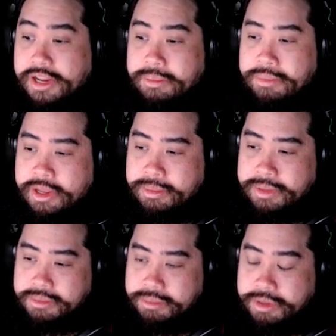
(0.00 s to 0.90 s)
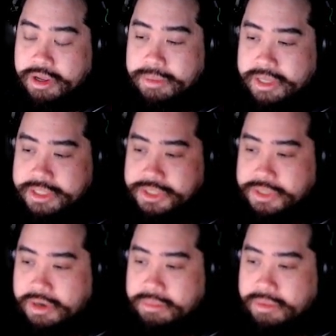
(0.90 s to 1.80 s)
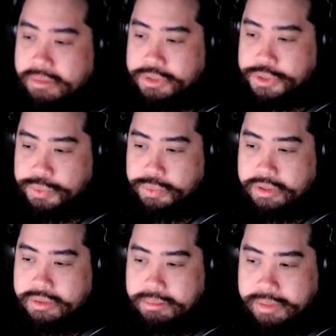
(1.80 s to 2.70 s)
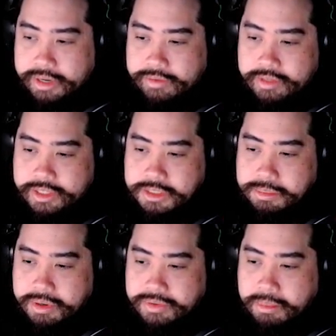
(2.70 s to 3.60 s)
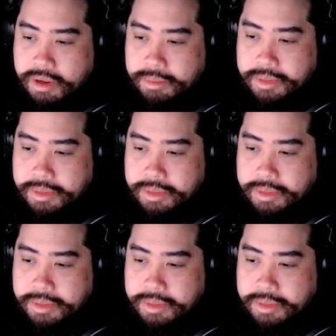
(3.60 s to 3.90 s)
Miyabi has charm, sure, but Evelyn is part of the Mommy